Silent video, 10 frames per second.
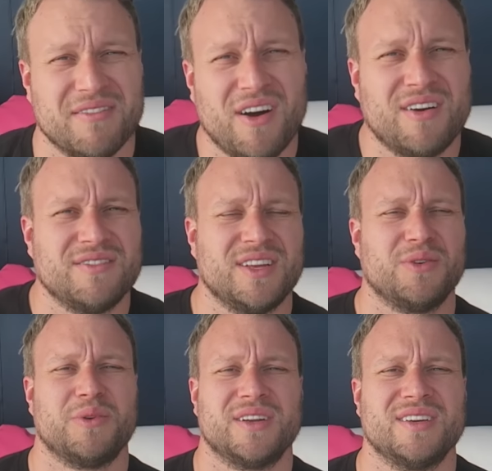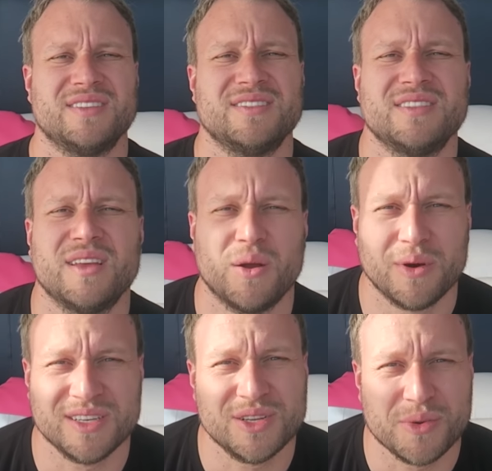involved, they don't want
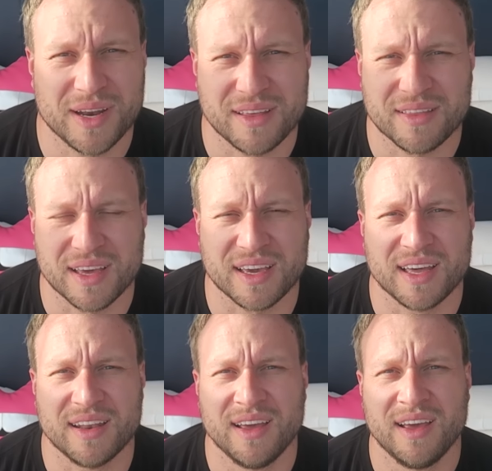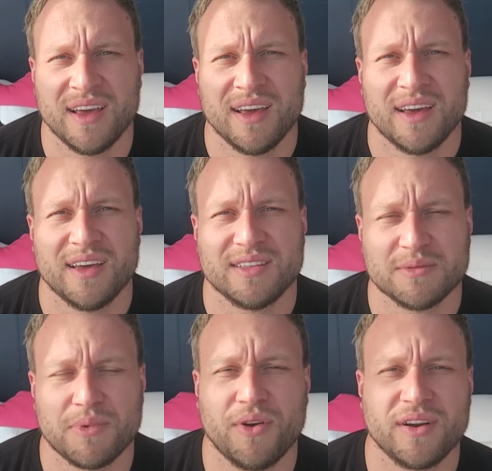to do anything. And it's
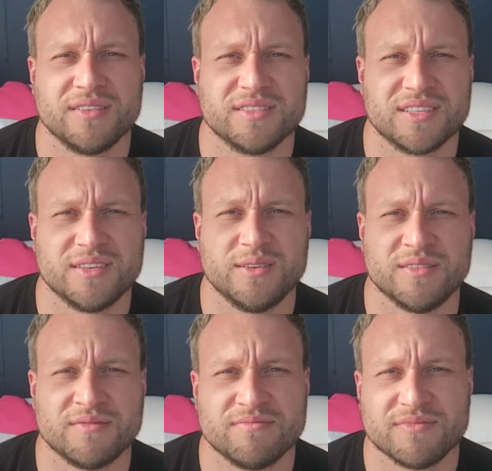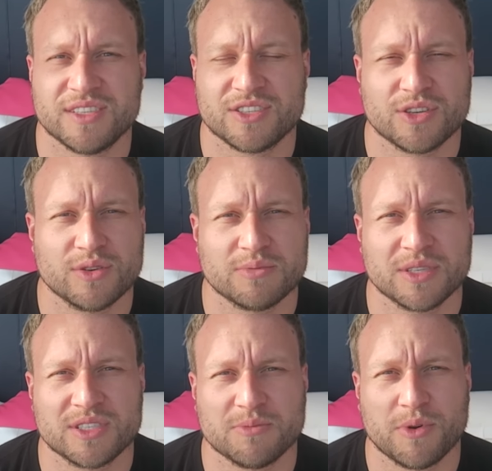important to just show as
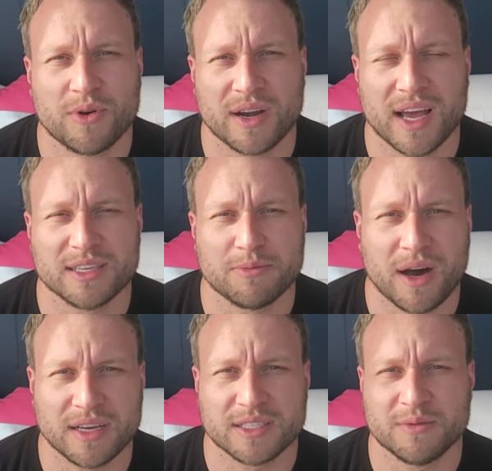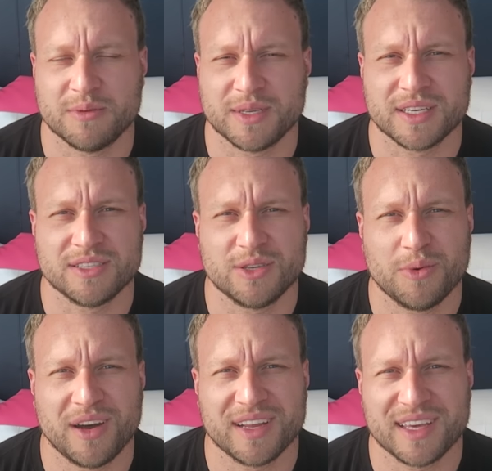much support as possible, because you
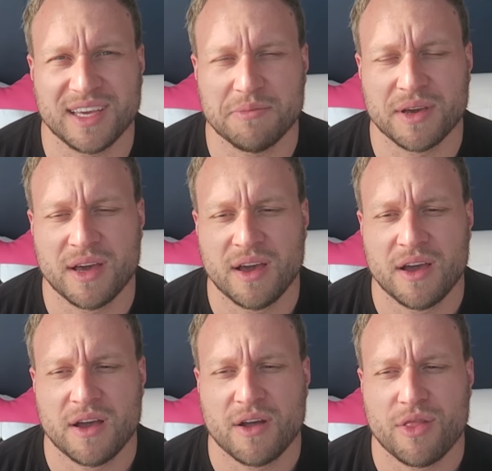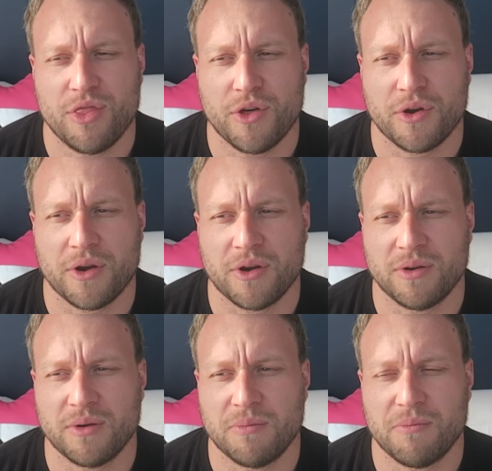want to keep
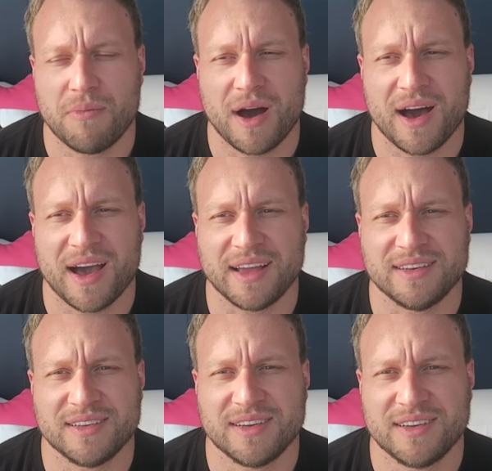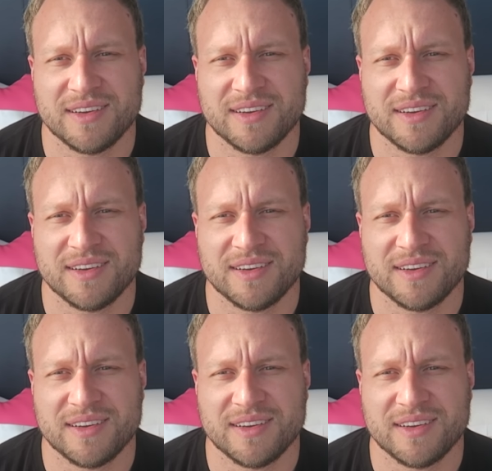their mind,